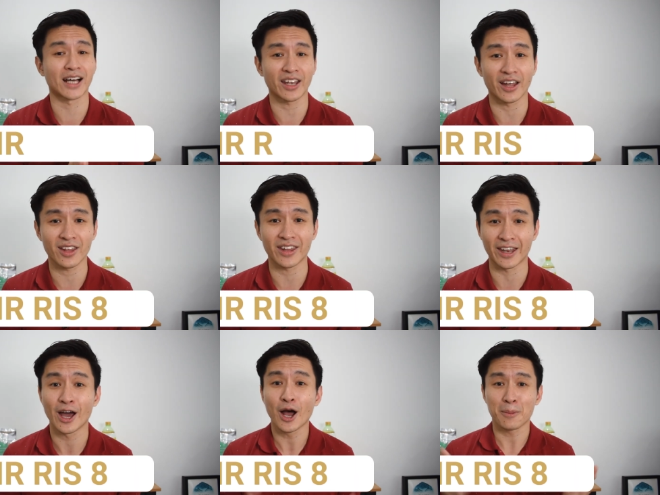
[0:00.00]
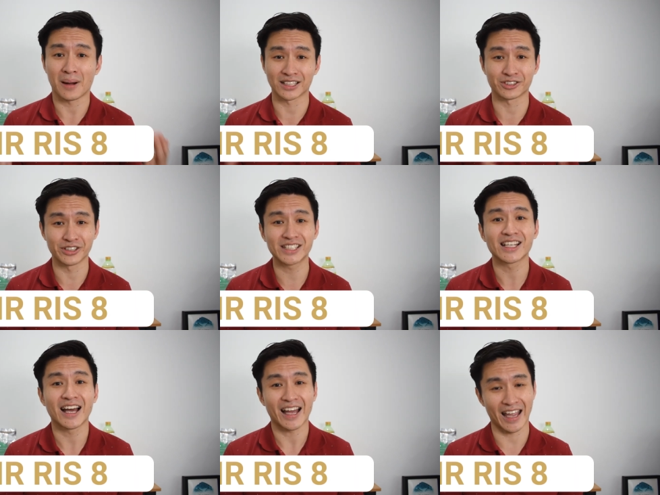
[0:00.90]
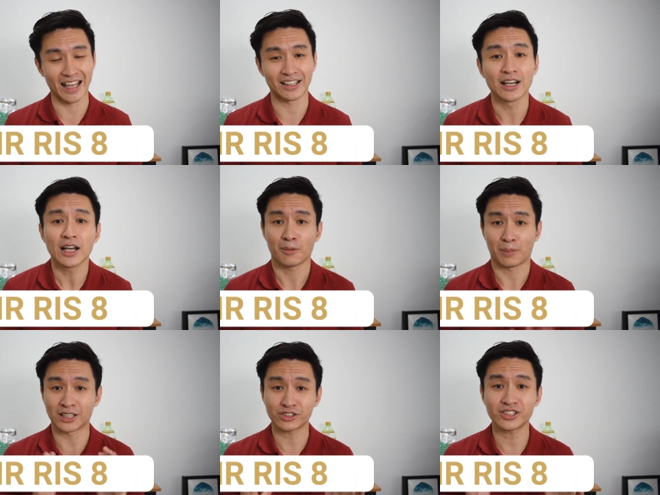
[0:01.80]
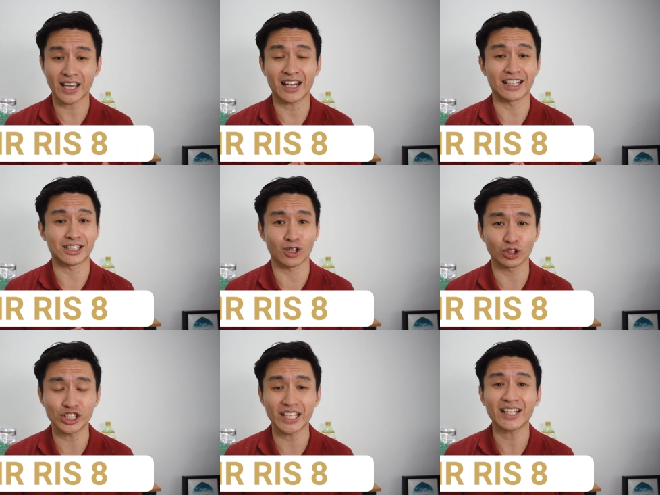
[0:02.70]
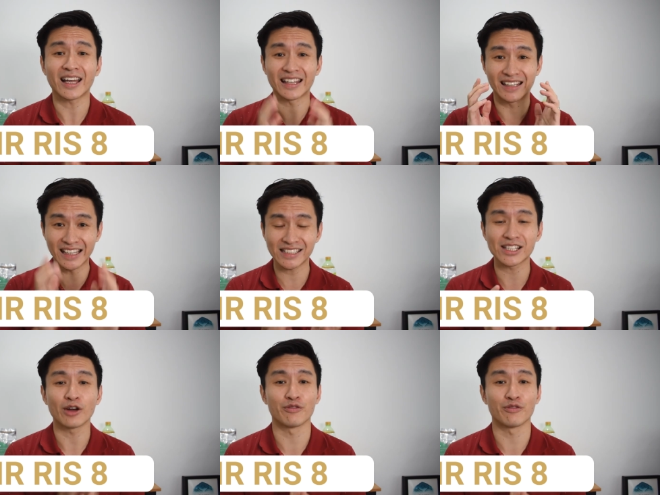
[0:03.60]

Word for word: none other than Pasir Ris 8. Pasir Ris 8 is launching this